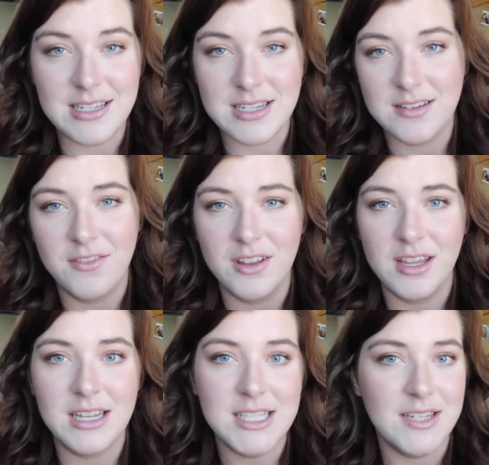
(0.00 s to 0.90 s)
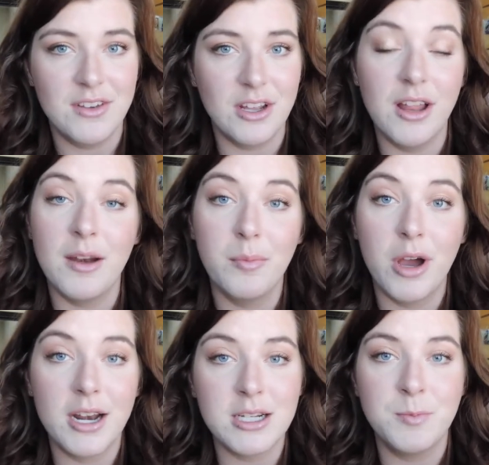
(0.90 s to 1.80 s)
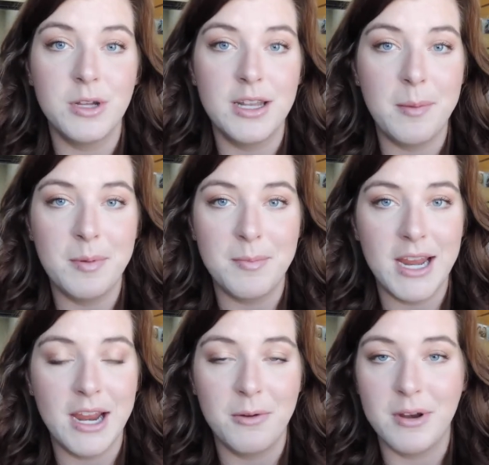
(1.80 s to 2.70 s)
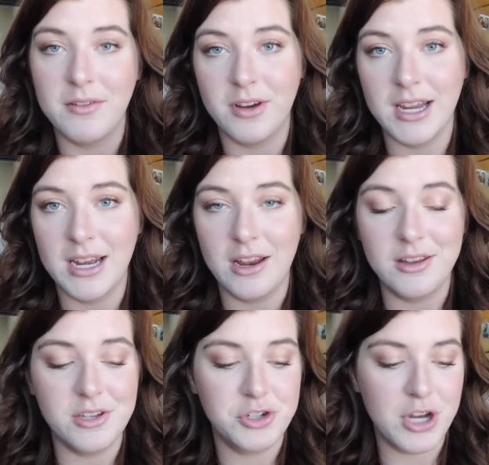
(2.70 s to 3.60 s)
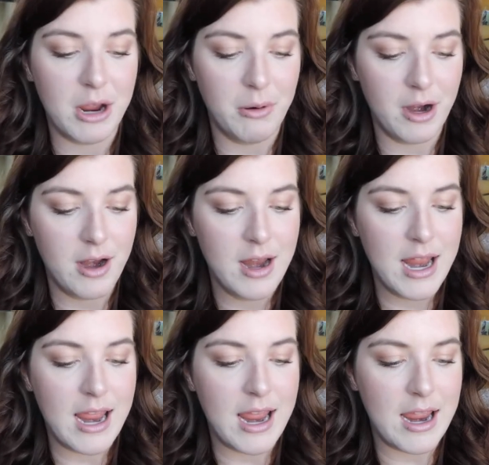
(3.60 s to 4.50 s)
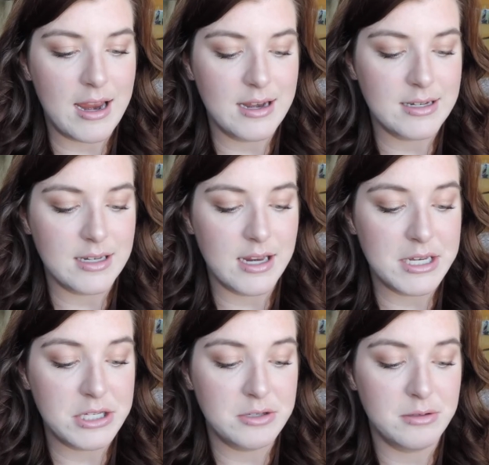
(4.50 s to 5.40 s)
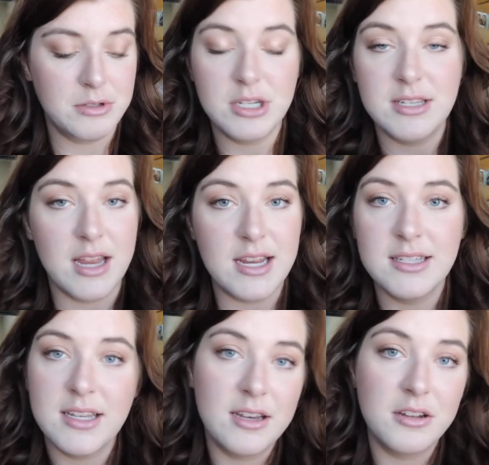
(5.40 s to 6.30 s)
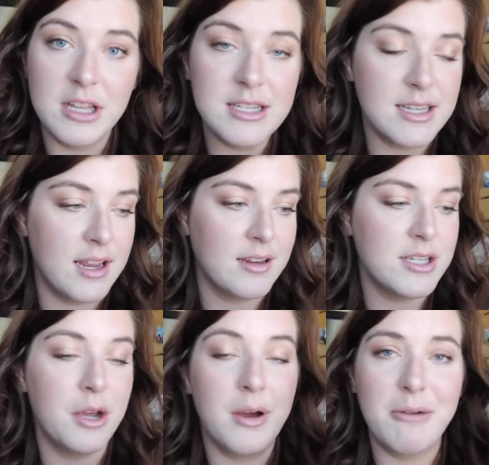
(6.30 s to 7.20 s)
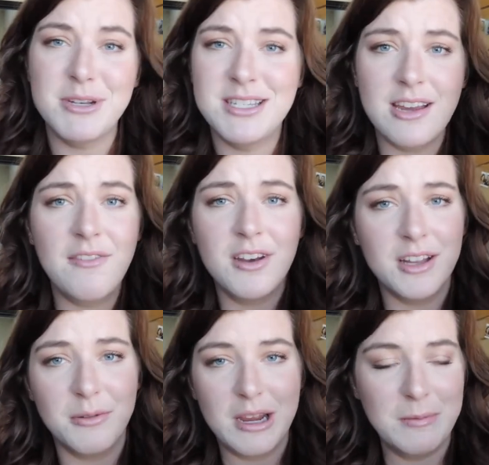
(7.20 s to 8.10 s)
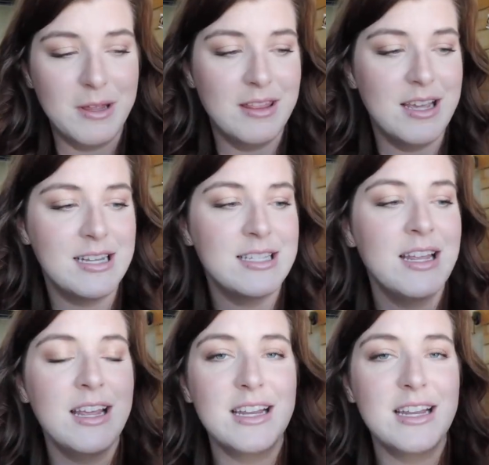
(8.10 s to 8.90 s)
It doesn't feel like it's leaving a lot of product buildup in my hair whenever I get out of the shower, and it's just nice and cleansing. So I would definitely recommend this.